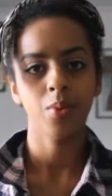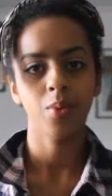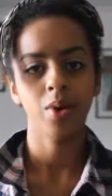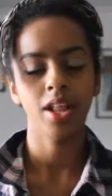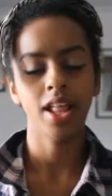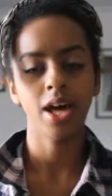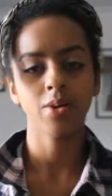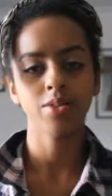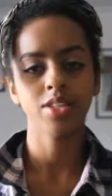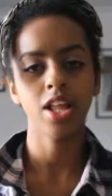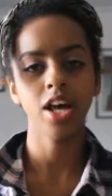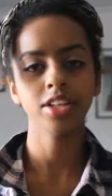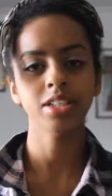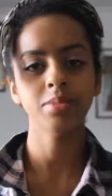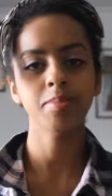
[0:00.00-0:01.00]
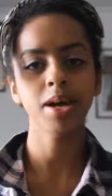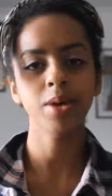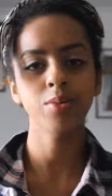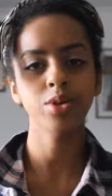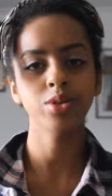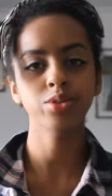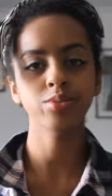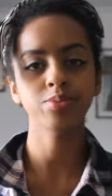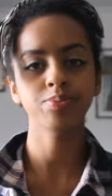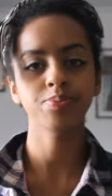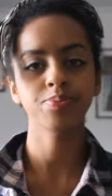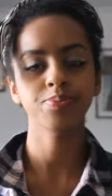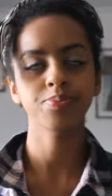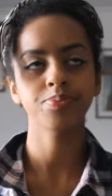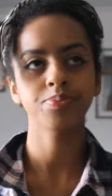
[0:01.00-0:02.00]
while I was locked in my room
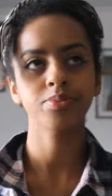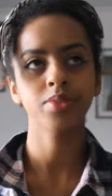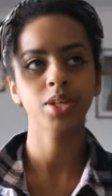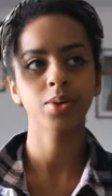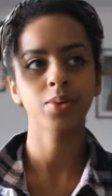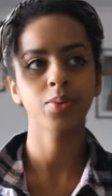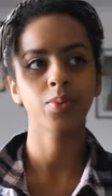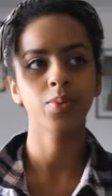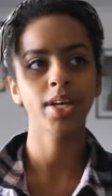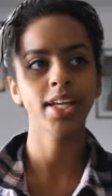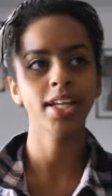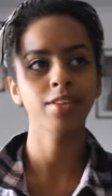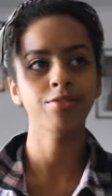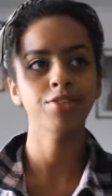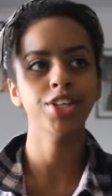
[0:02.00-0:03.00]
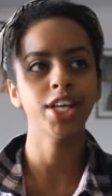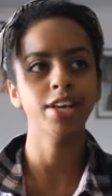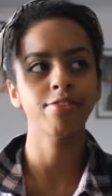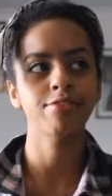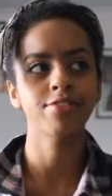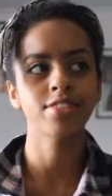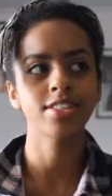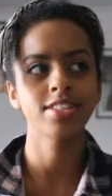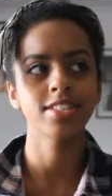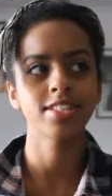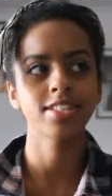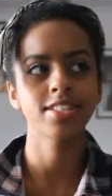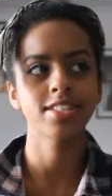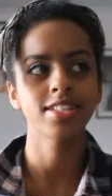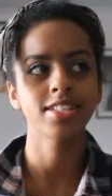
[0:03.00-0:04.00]
waiting for the gifts
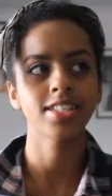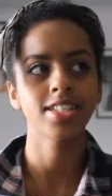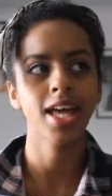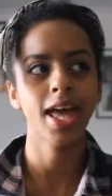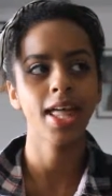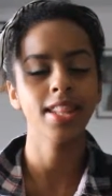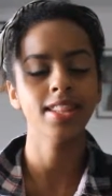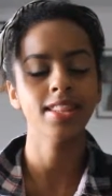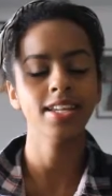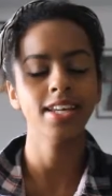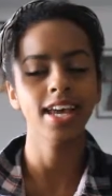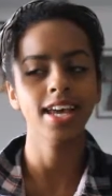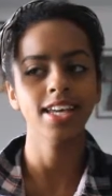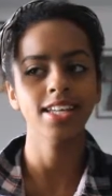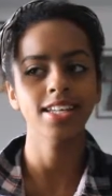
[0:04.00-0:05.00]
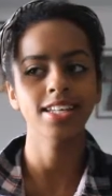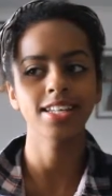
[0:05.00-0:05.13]
and the cake.